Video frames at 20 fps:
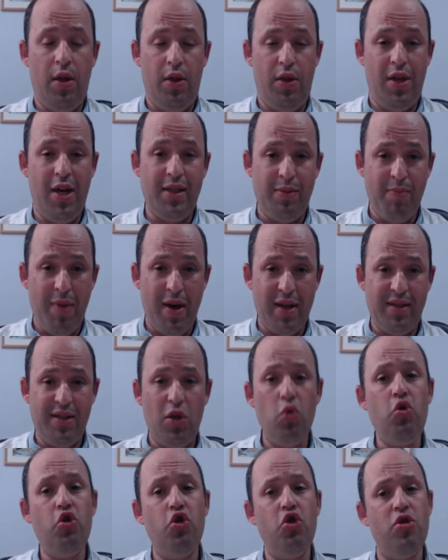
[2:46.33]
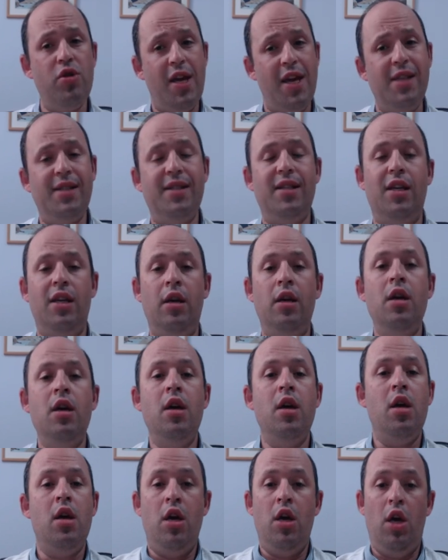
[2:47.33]
That's my solution. It's a
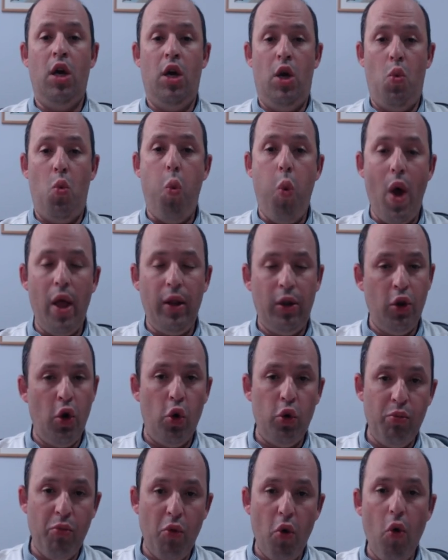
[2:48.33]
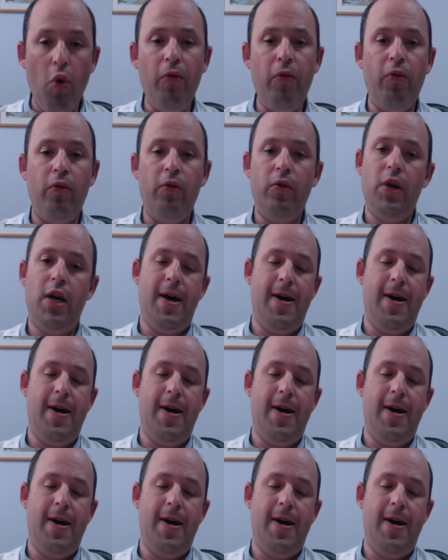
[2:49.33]
well-known move.